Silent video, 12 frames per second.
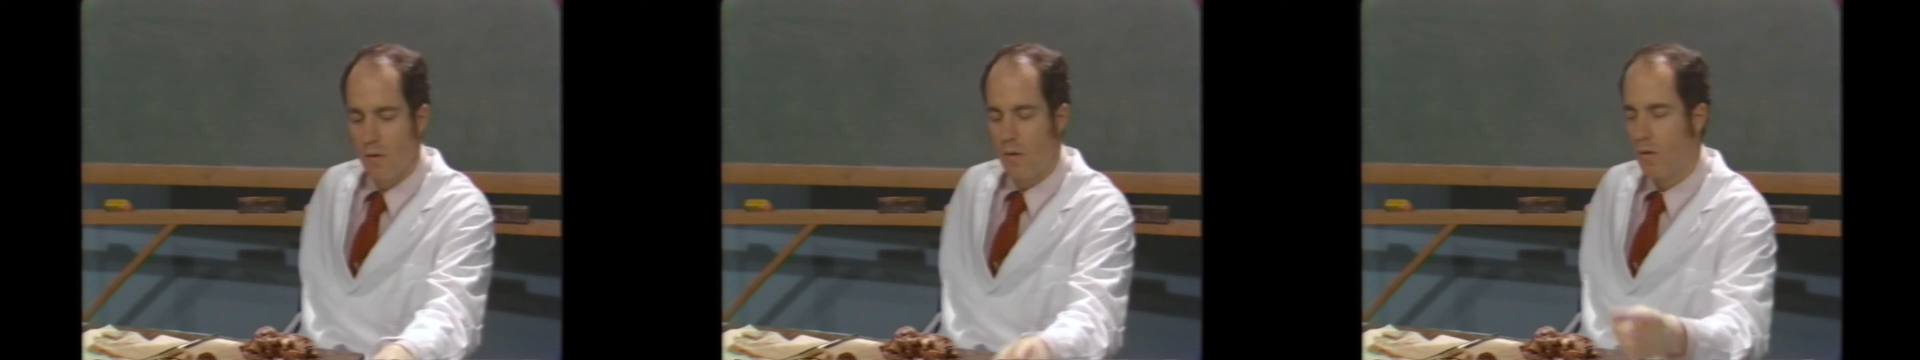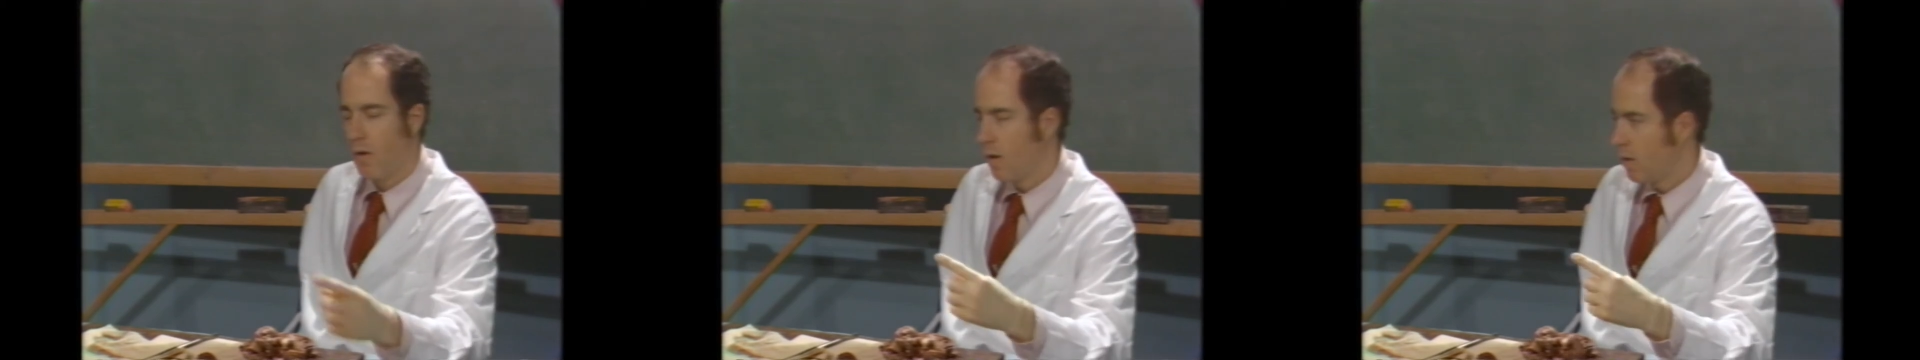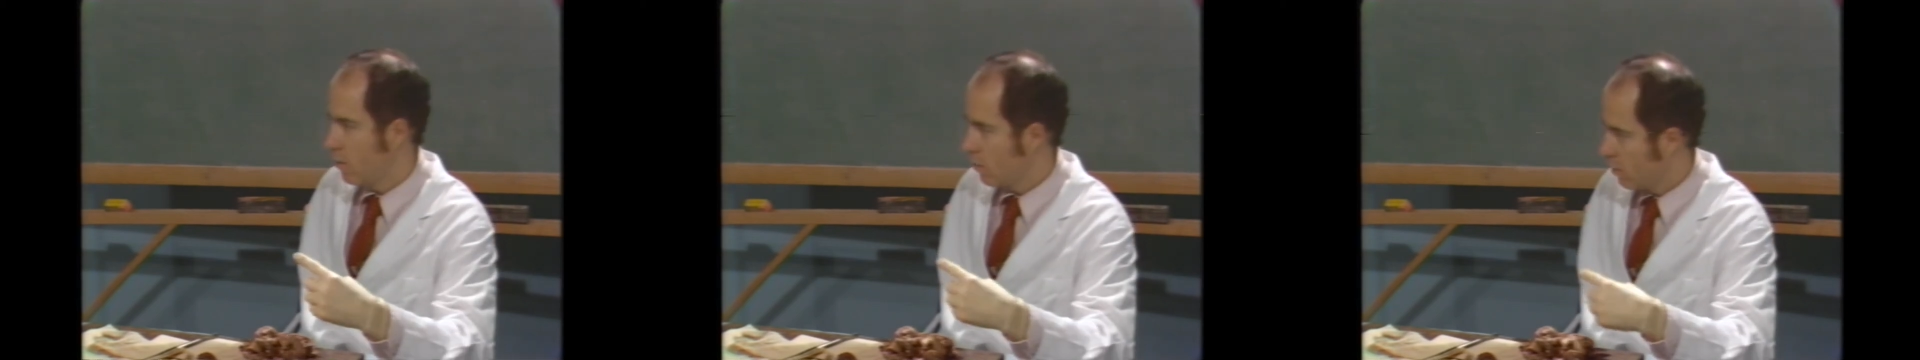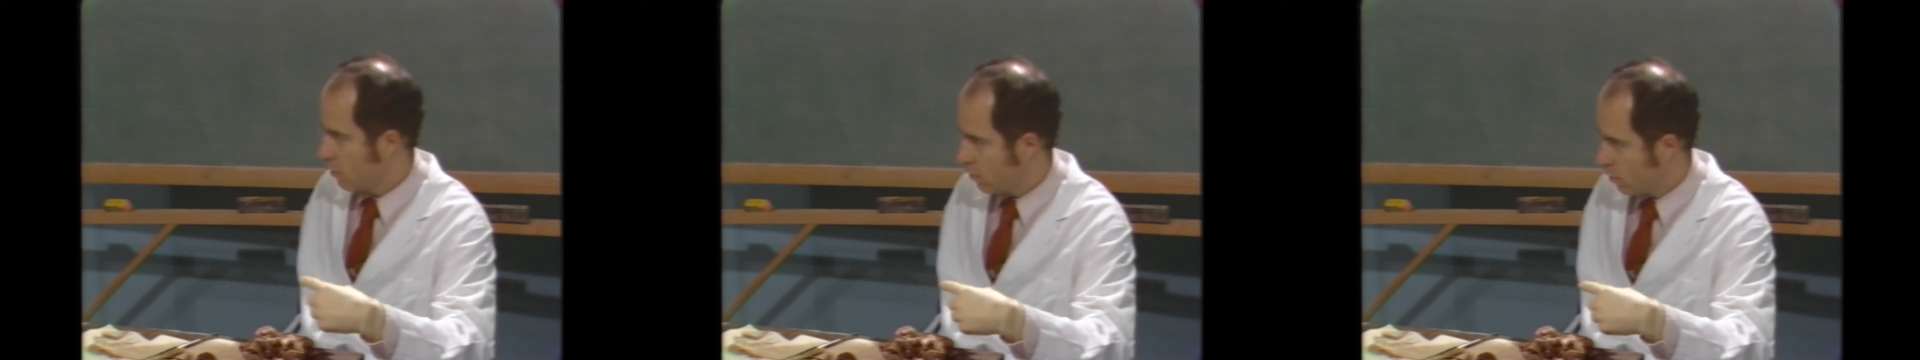done at
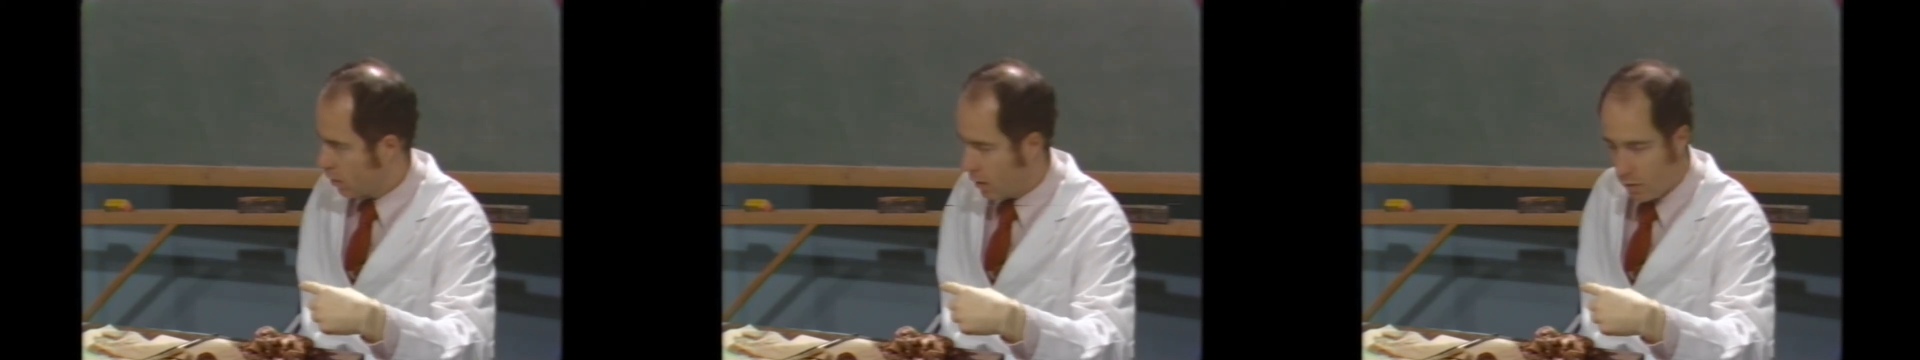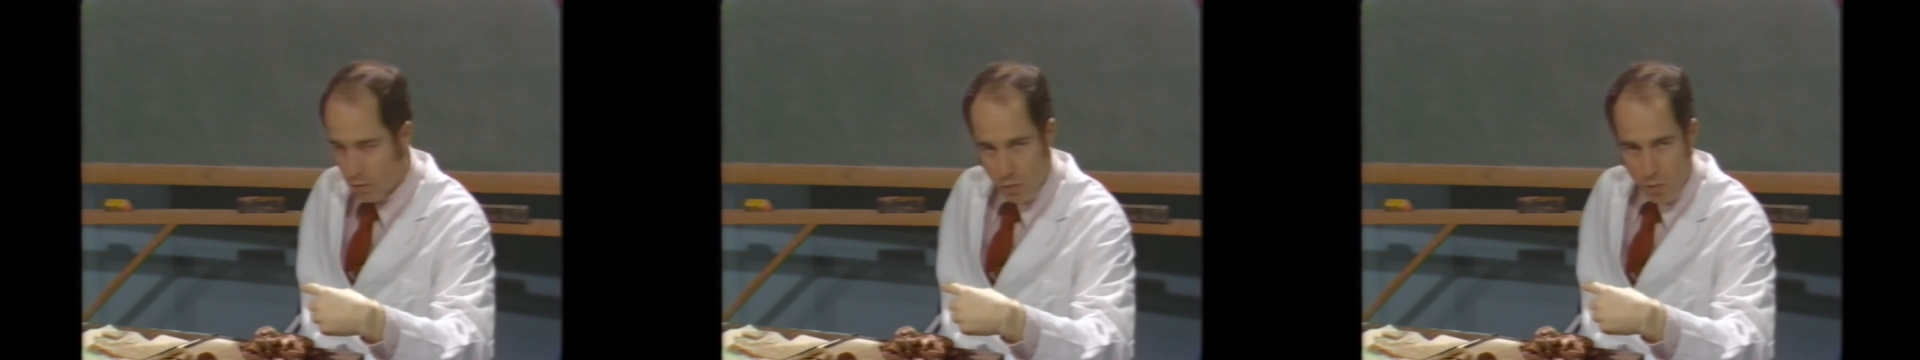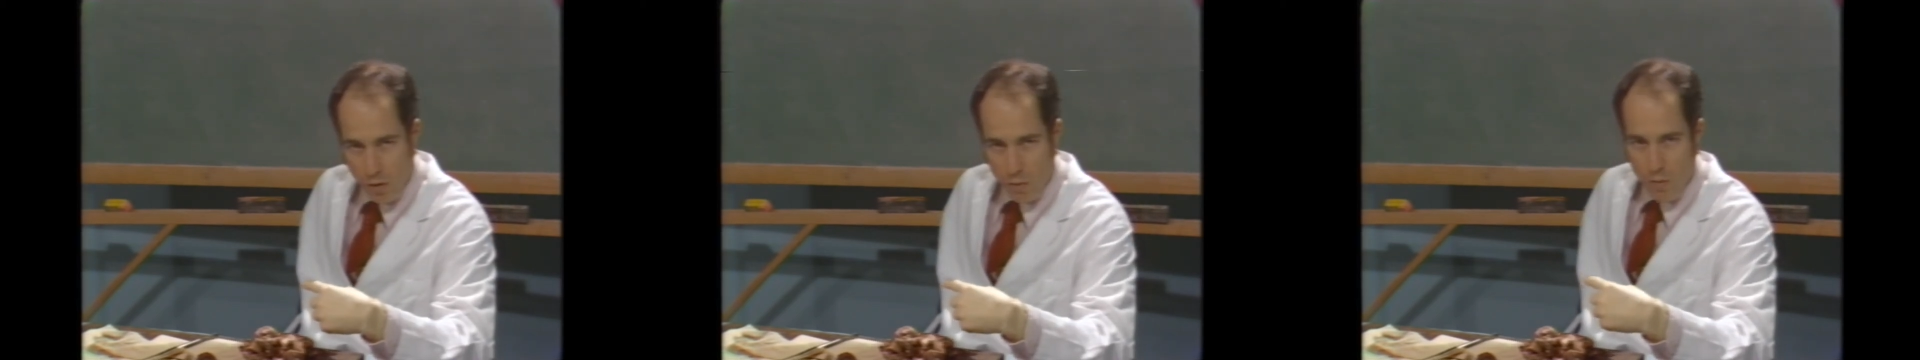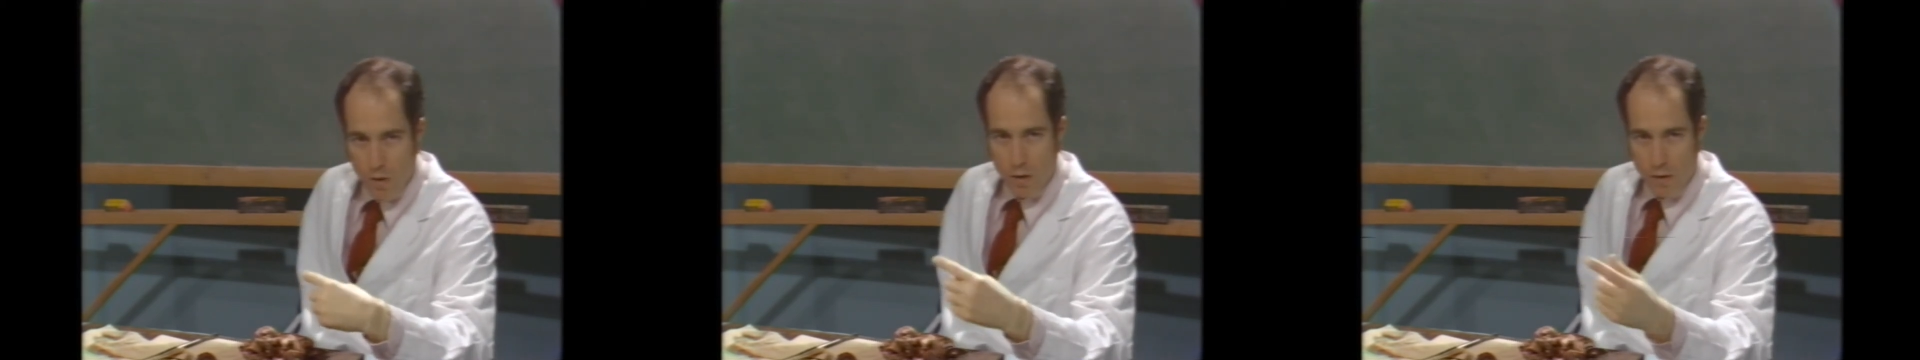age
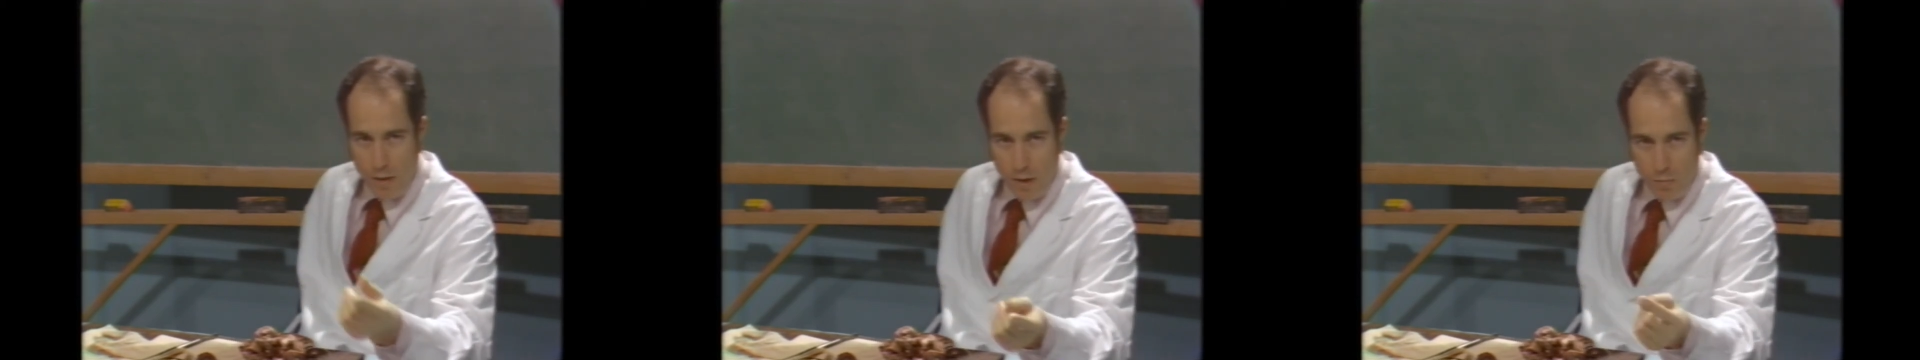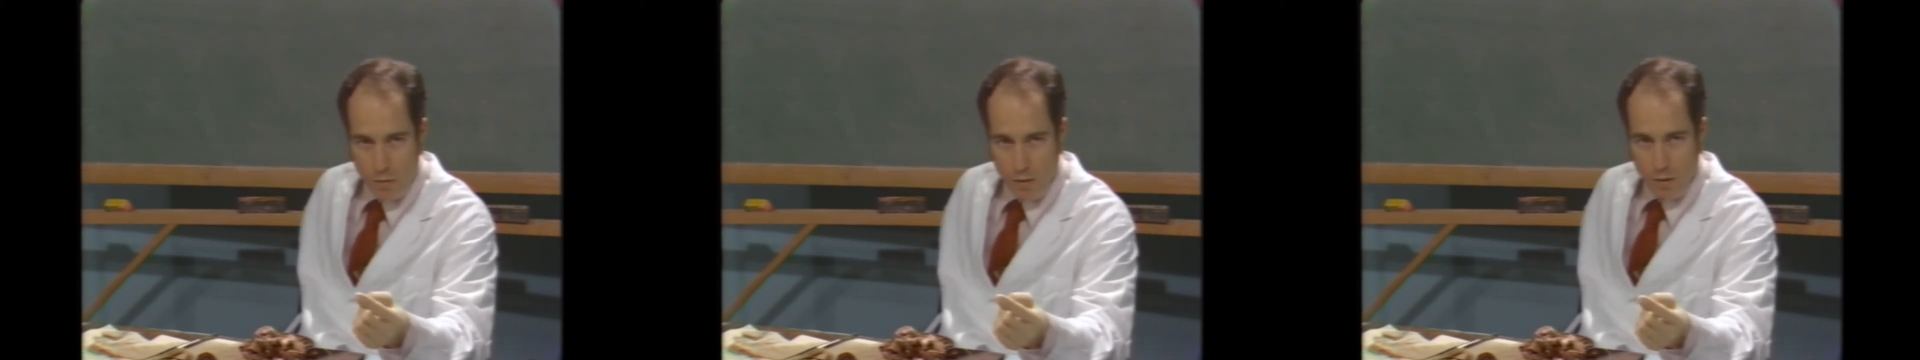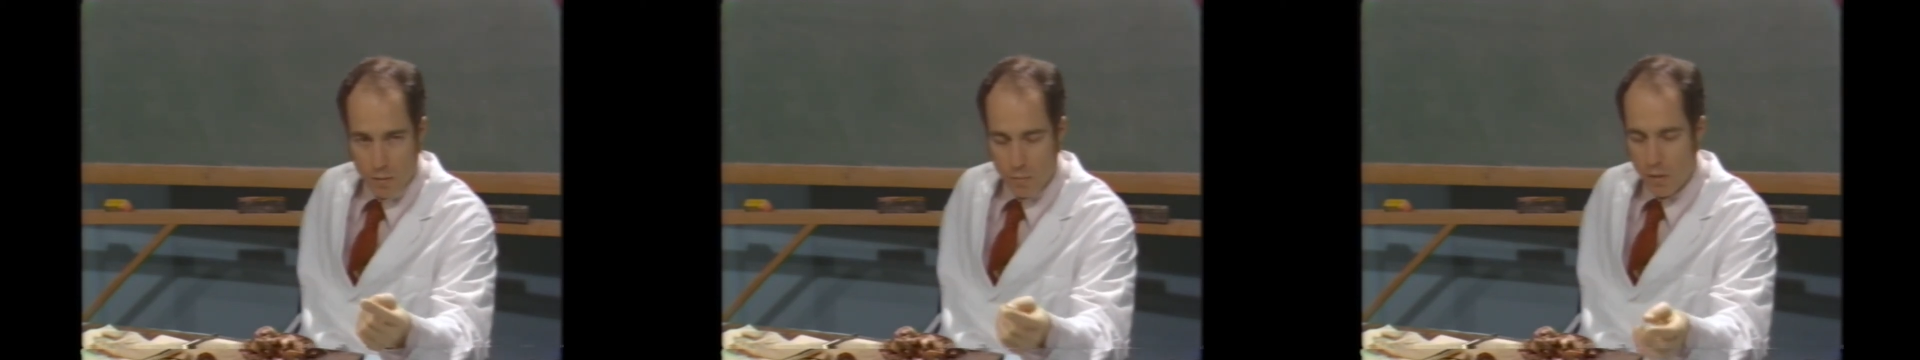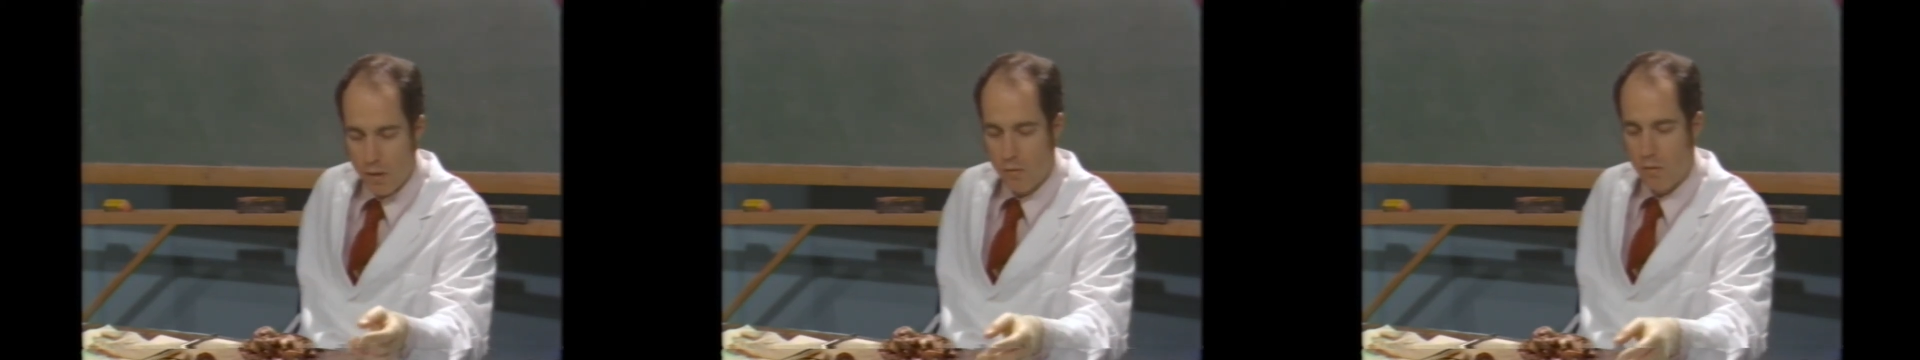21 in that particular
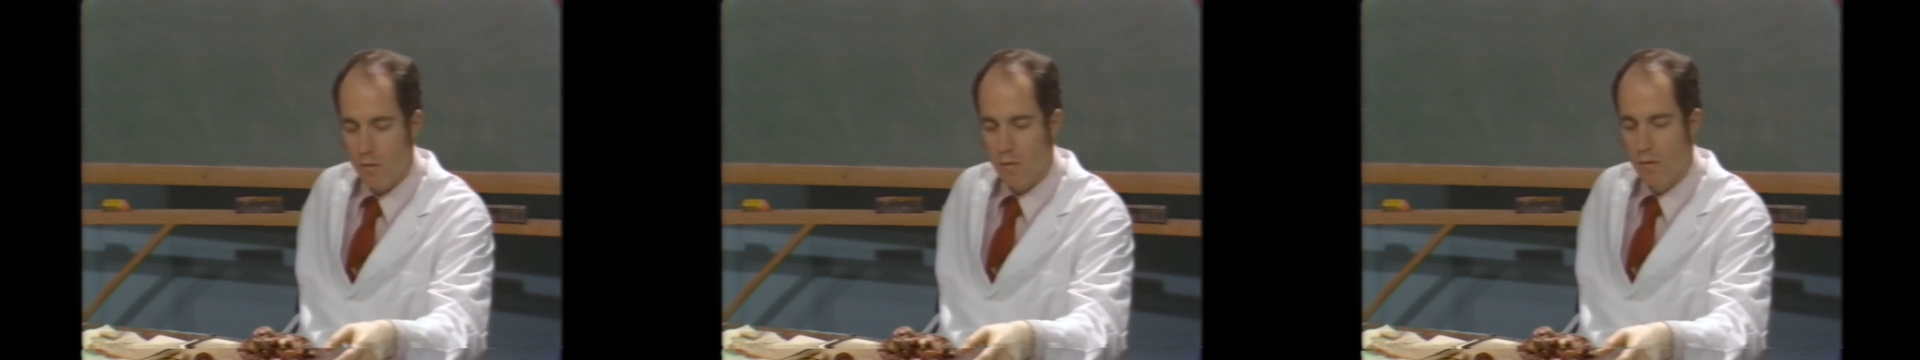patient,